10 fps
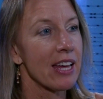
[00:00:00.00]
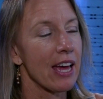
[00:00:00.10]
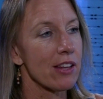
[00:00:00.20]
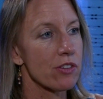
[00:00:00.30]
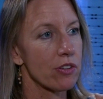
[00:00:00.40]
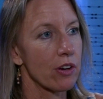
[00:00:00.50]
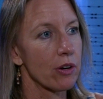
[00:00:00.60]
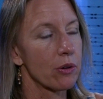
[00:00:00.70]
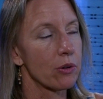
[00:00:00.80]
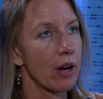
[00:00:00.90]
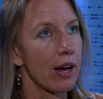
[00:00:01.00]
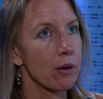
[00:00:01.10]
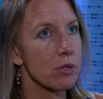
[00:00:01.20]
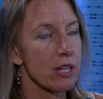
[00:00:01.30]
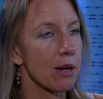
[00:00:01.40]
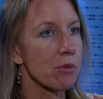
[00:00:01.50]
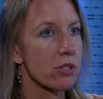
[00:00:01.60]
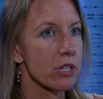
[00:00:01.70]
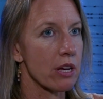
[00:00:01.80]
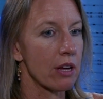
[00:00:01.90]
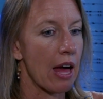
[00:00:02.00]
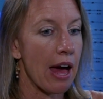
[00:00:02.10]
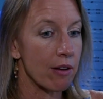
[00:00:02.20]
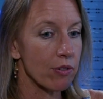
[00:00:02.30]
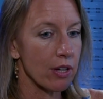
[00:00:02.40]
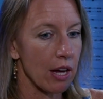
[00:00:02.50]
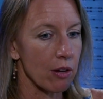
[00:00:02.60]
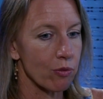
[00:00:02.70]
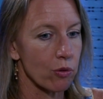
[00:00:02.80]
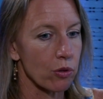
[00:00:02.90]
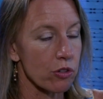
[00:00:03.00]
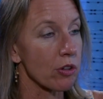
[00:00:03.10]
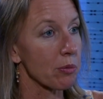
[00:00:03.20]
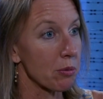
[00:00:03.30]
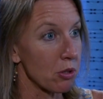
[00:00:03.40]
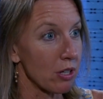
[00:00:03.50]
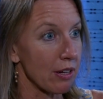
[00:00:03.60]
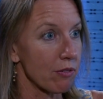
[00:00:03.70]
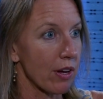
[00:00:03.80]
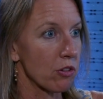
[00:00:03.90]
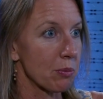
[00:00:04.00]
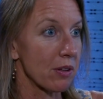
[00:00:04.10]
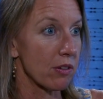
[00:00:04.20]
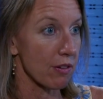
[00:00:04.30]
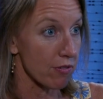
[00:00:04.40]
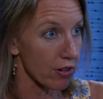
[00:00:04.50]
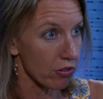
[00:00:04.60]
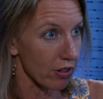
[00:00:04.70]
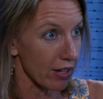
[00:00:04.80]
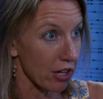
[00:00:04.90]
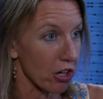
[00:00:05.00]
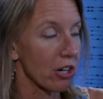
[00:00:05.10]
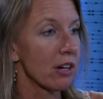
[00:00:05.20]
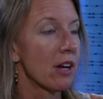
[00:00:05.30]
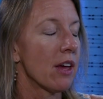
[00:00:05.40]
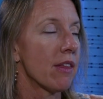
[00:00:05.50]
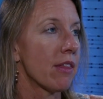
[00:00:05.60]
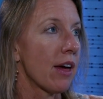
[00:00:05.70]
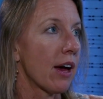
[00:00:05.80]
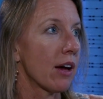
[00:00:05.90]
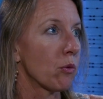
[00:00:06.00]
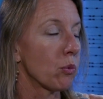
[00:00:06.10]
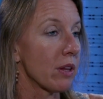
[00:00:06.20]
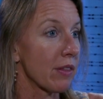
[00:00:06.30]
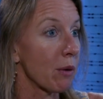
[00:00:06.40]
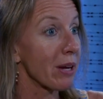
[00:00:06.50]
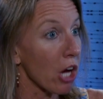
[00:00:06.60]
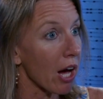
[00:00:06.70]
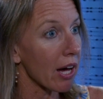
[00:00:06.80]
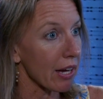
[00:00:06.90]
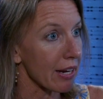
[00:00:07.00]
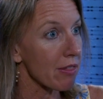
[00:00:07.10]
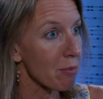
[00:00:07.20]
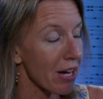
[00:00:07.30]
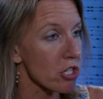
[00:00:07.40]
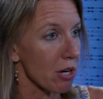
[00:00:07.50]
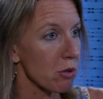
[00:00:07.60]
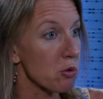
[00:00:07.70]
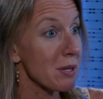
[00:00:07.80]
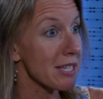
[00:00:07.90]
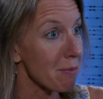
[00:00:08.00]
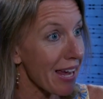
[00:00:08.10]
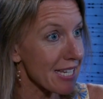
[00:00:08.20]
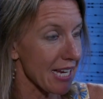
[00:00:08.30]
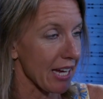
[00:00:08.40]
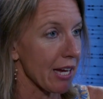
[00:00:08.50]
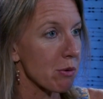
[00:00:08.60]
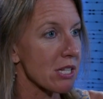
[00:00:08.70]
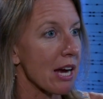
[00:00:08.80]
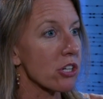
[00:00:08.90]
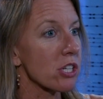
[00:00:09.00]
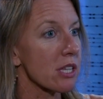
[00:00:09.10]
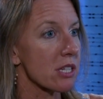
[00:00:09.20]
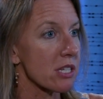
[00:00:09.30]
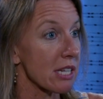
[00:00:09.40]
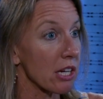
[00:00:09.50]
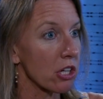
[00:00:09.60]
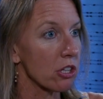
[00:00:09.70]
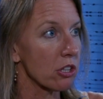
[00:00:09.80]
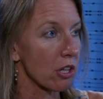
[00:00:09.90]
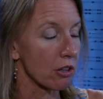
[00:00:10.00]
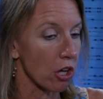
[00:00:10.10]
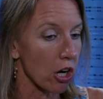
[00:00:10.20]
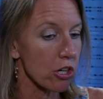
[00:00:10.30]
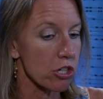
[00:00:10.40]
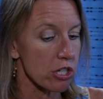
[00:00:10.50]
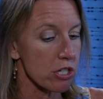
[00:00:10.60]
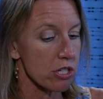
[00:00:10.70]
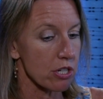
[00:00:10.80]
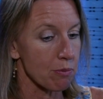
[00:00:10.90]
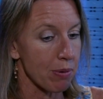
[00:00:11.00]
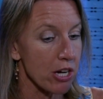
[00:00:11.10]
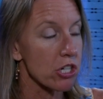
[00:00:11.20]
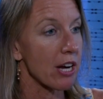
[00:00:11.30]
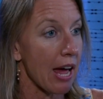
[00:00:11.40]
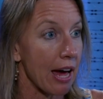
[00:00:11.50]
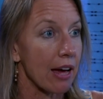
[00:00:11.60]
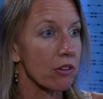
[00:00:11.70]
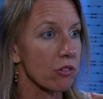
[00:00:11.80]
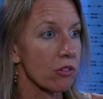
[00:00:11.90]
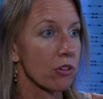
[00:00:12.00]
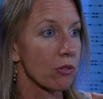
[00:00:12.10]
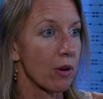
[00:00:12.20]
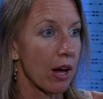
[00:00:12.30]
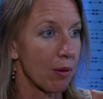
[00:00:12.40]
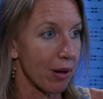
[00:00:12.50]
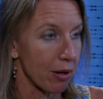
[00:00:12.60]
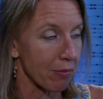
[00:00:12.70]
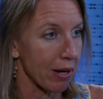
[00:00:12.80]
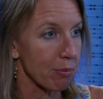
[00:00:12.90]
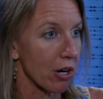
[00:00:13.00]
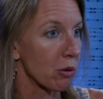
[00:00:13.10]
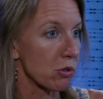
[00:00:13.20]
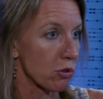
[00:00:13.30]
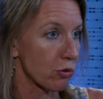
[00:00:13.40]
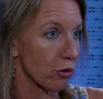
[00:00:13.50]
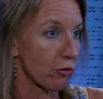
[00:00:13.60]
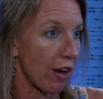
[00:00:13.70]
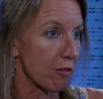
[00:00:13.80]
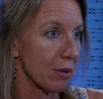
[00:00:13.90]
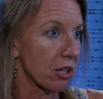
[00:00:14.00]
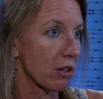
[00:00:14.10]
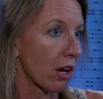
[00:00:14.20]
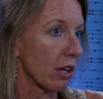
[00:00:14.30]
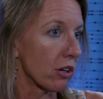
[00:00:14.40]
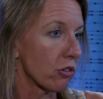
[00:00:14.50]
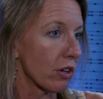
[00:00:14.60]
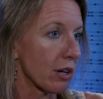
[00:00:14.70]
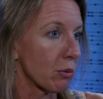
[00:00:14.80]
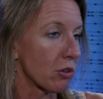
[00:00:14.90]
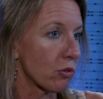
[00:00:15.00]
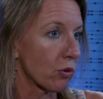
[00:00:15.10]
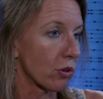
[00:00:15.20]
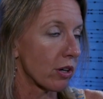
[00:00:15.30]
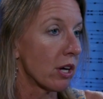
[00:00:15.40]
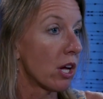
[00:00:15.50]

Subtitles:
And so I was able to advocate for some community investments in Vista here that we got in the budget, which was amazing. It was actually the single largest budget ask on my part, which was for $5 million. And it was for